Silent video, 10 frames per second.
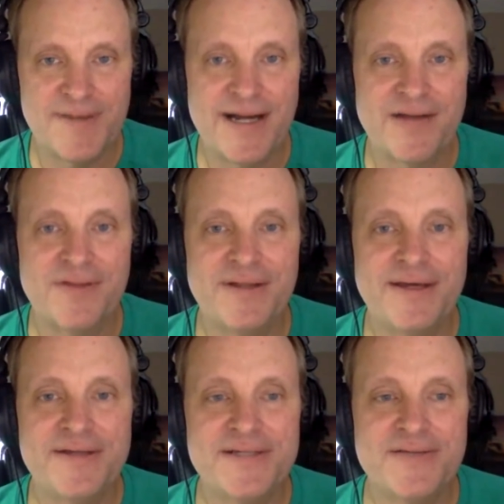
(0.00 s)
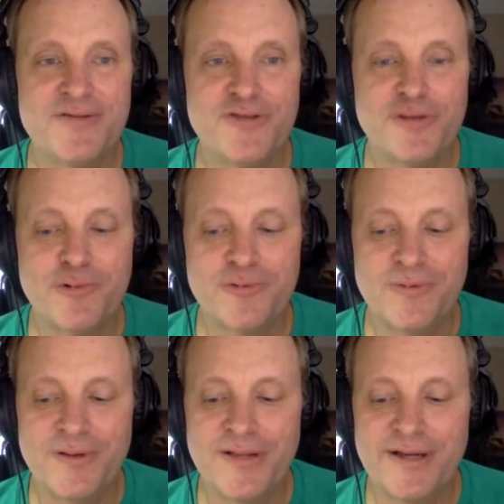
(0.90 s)
back in the day said that there were
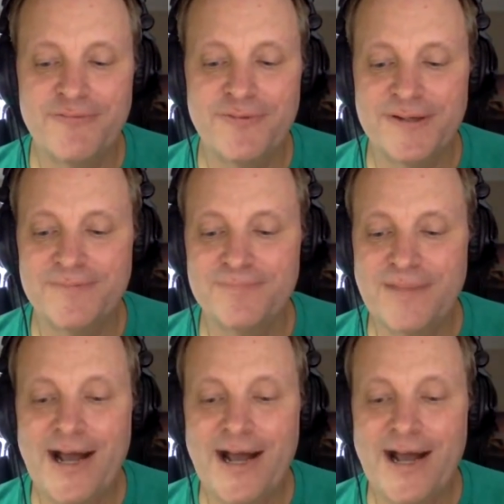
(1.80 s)
a lot of